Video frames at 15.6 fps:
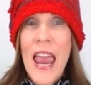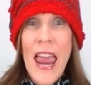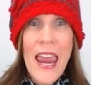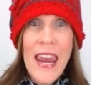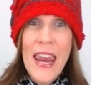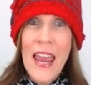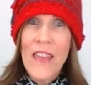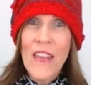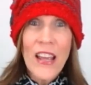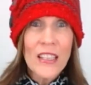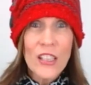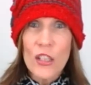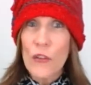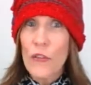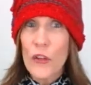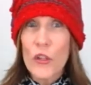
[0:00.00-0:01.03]
And that's
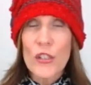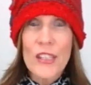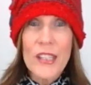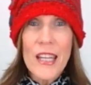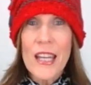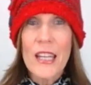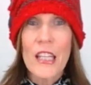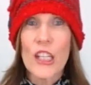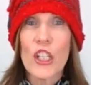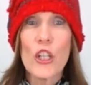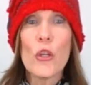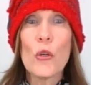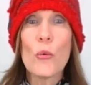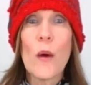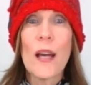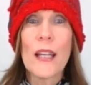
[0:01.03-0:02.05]
the first thing.
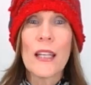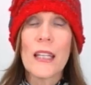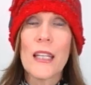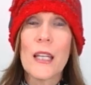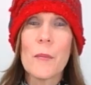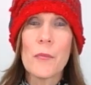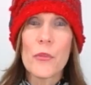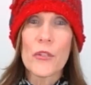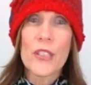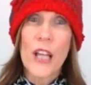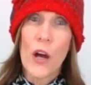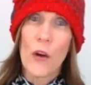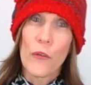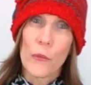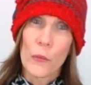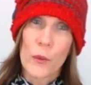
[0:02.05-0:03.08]
You want to keep
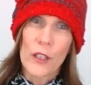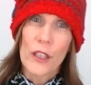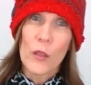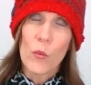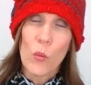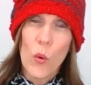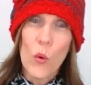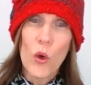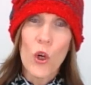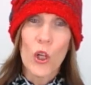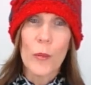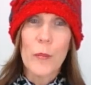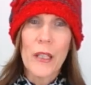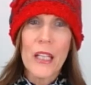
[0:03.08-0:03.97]
yourself really warm.